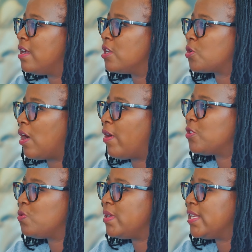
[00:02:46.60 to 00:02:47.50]
So I
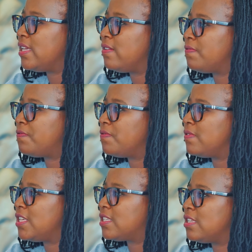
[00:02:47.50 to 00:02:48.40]
want to believe
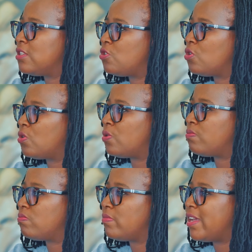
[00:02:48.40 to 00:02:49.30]
this is
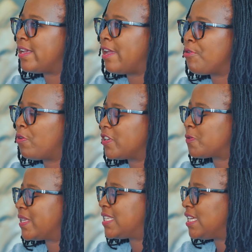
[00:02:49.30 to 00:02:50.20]
your area of
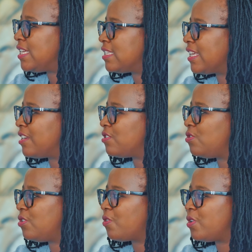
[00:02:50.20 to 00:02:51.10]
expertise, and
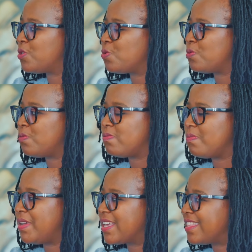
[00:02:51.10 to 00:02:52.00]
you are going to
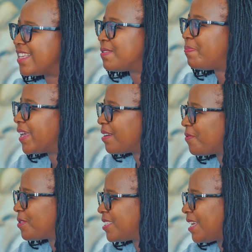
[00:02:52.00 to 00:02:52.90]
make things better
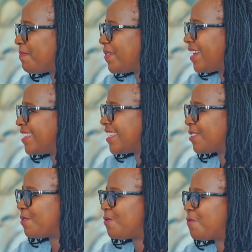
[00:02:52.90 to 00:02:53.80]
for the Zambians
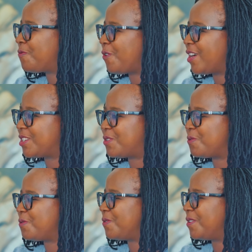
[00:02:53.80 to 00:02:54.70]
as we look forward
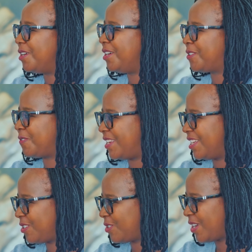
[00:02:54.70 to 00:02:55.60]
to the
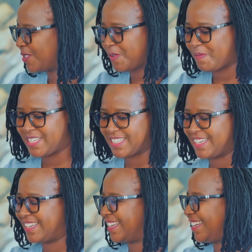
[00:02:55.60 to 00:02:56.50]
digital
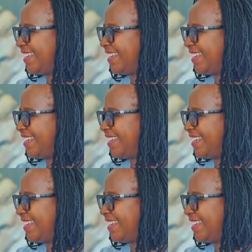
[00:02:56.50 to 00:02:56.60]
transformation